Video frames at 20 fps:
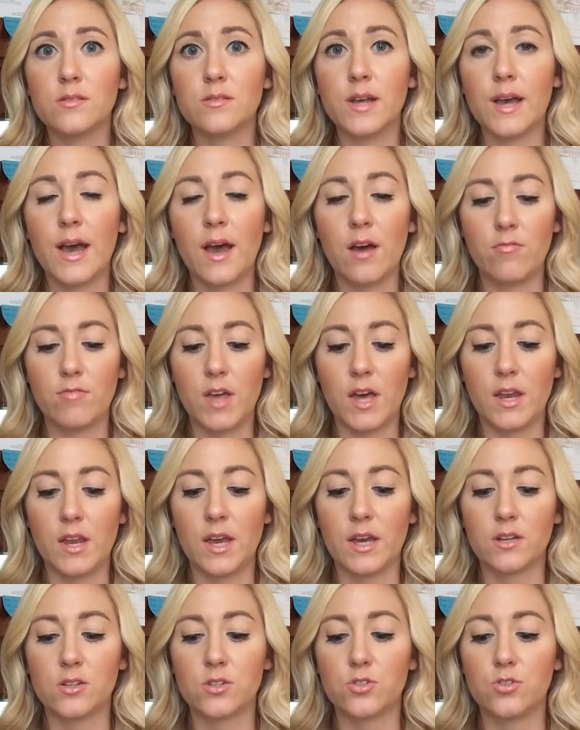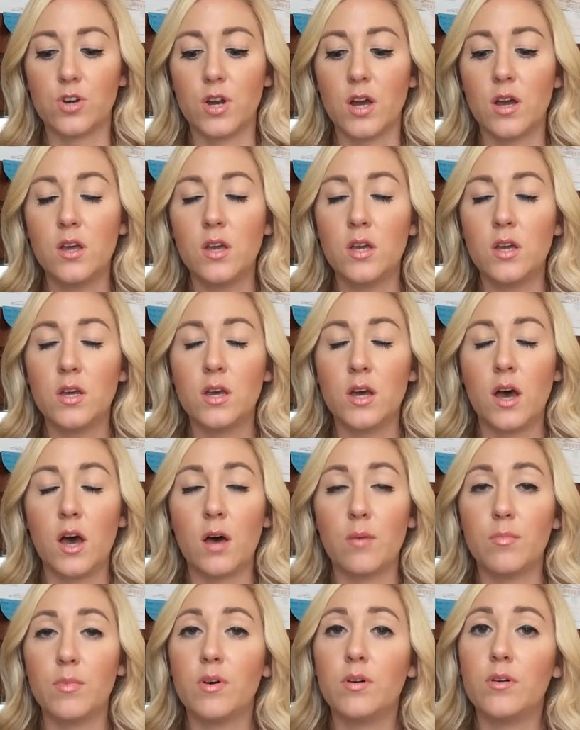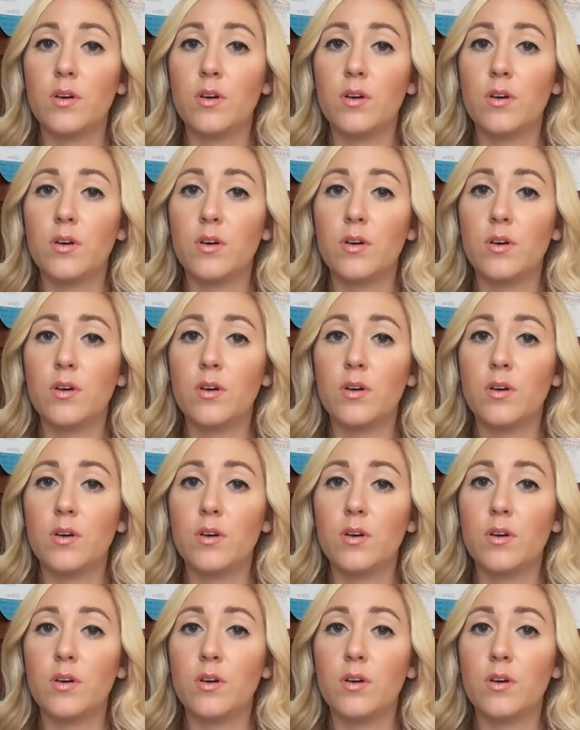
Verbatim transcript: to have that extra um,